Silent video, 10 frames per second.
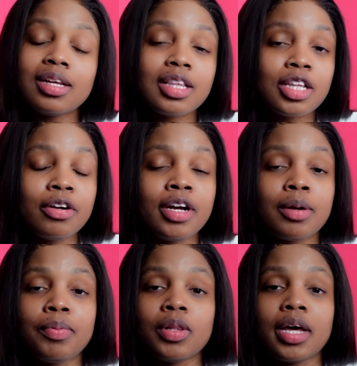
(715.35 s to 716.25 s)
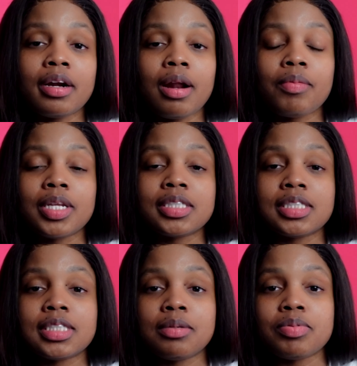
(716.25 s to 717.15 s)
Learn how to pull out of that
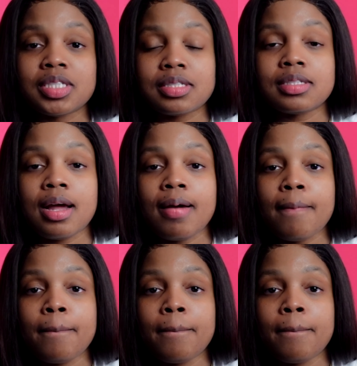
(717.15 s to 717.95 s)
relationship and just stop.